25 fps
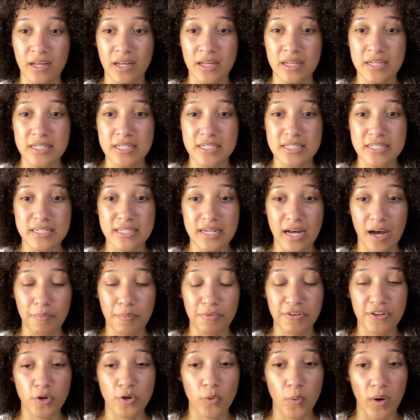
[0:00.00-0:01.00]
Stop
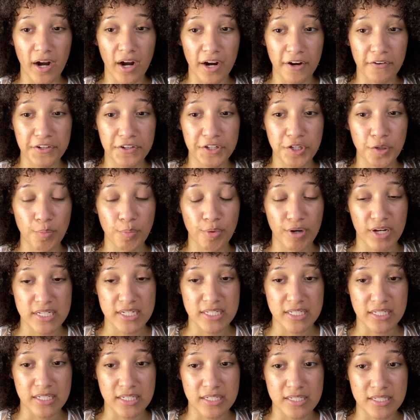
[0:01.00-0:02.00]
requiring your
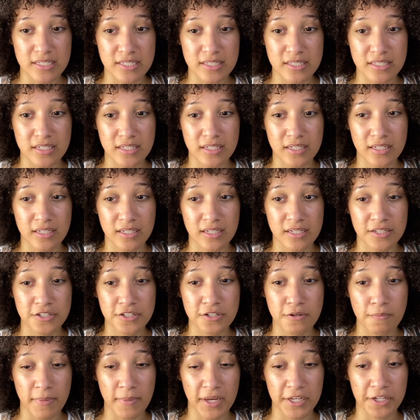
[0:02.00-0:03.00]
presence to
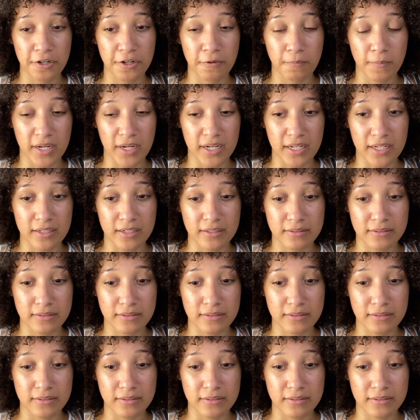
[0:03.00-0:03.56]
make your money.